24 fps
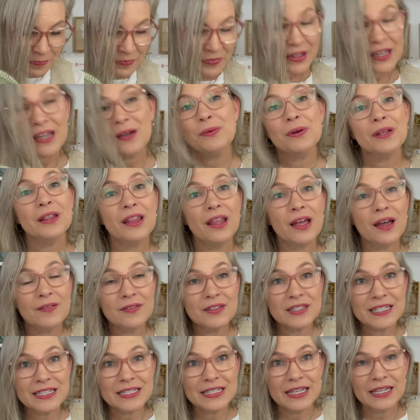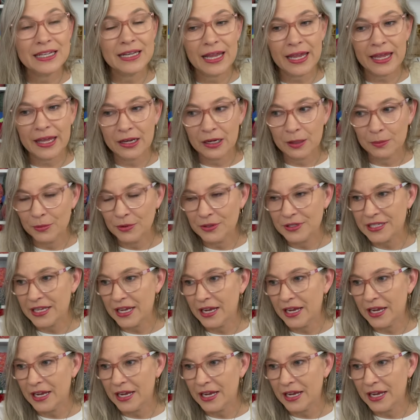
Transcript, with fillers: I would love to knit animals.